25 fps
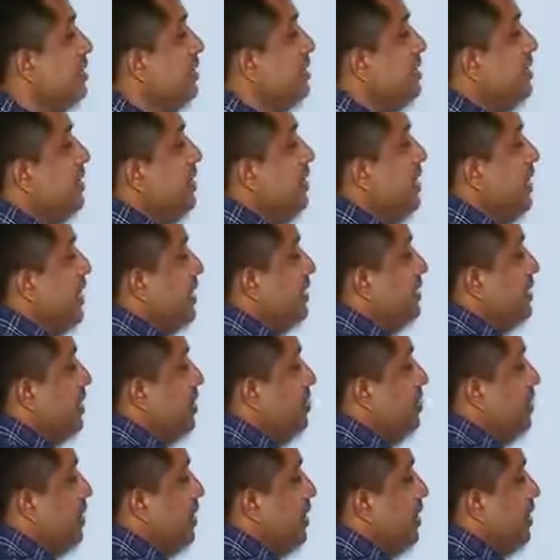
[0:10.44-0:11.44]
See the
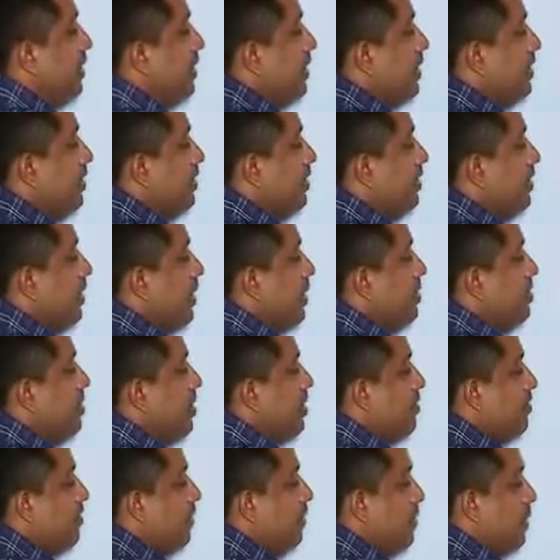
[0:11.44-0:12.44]
example here, 3
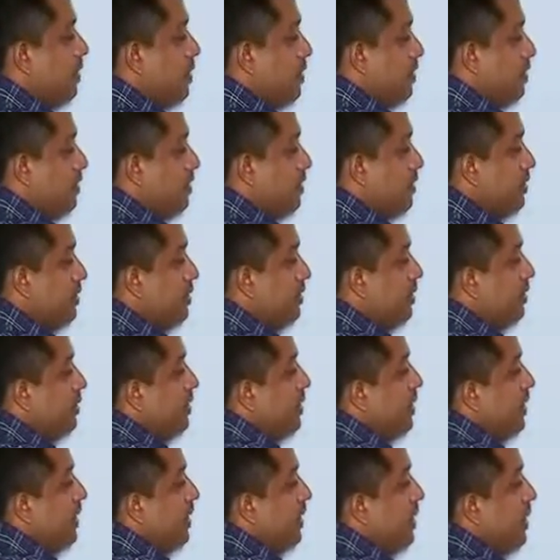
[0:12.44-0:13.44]
by 4
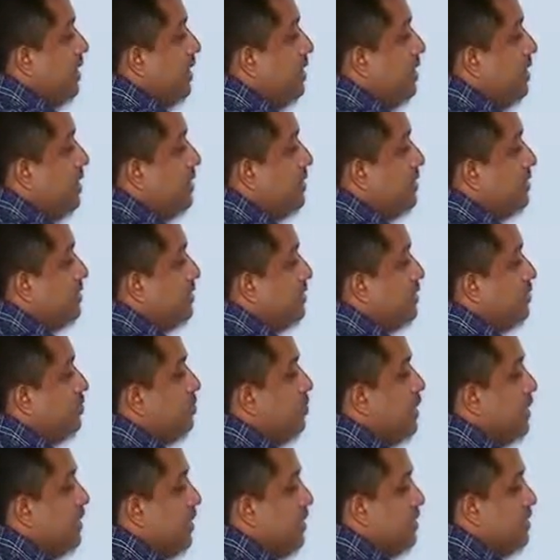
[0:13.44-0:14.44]
and 6
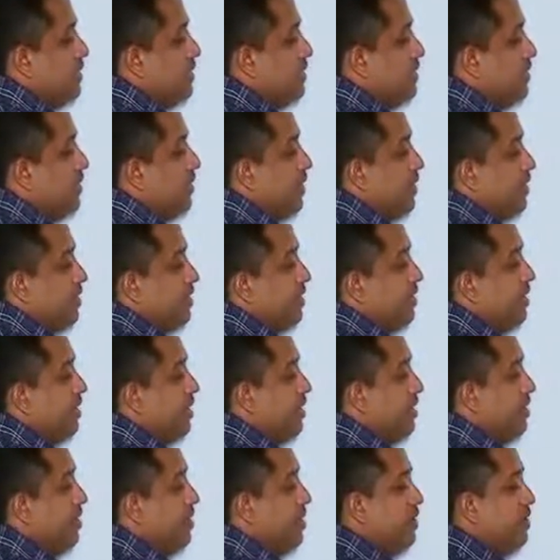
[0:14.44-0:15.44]
by 7,
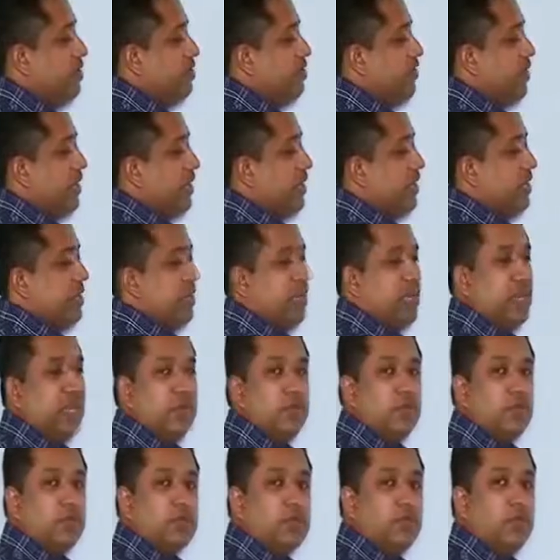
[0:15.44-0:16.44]
and we have to find 10
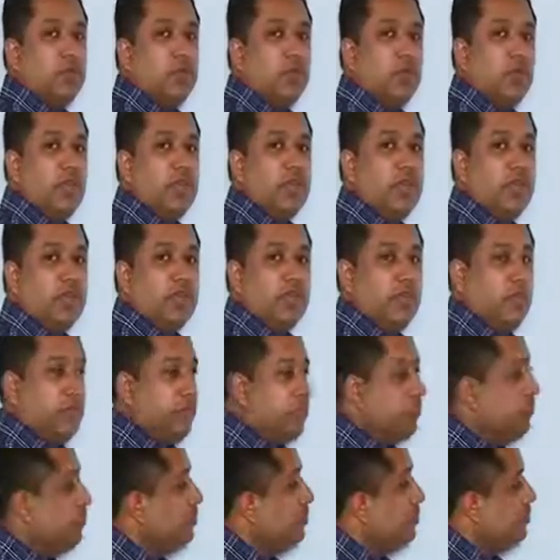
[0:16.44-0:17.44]
numbers between them.
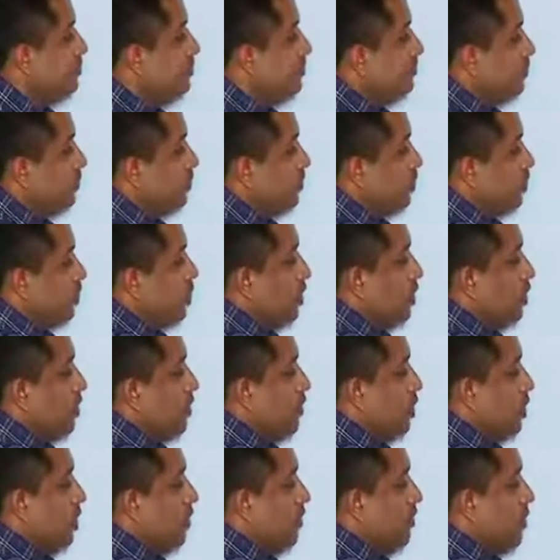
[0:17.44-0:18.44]
So
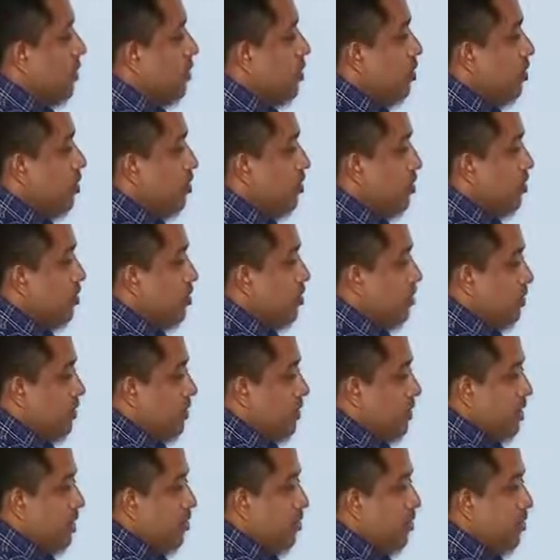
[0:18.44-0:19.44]
what are we going to do?
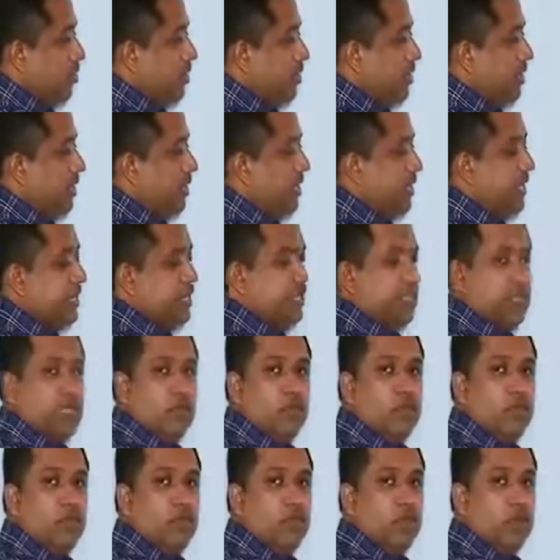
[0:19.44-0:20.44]
We are going to take the
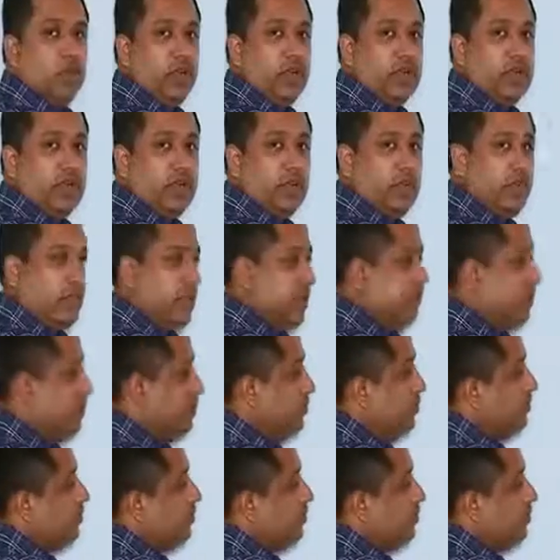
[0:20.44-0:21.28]
LCM of 4 and 7.